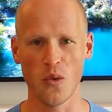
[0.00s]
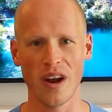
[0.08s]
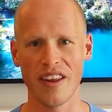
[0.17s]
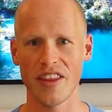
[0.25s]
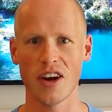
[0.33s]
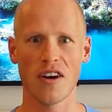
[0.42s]

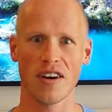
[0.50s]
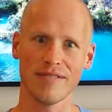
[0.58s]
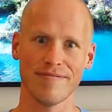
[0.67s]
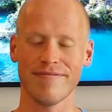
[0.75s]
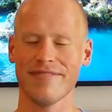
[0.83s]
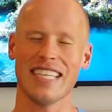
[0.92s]
When
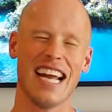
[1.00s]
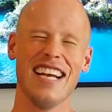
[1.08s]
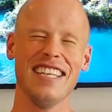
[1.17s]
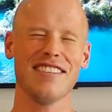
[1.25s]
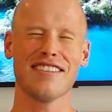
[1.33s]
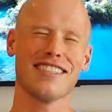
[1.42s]
they're
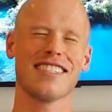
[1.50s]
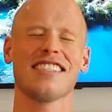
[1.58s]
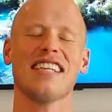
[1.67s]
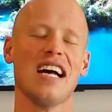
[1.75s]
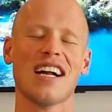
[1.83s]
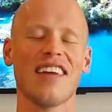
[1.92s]
kind of
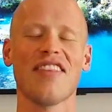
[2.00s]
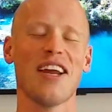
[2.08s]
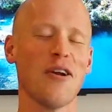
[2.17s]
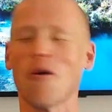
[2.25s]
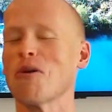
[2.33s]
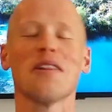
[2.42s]
stuck and they
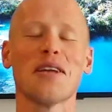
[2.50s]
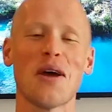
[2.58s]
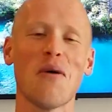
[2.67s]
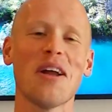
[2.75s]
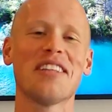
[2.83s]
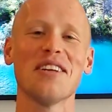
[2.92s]
don't really
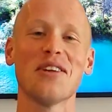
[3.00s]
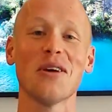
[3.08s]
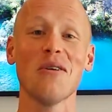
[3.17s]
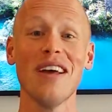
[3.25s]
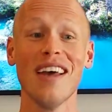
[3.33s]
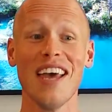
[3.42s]
know what to
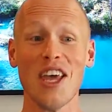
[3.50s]
do,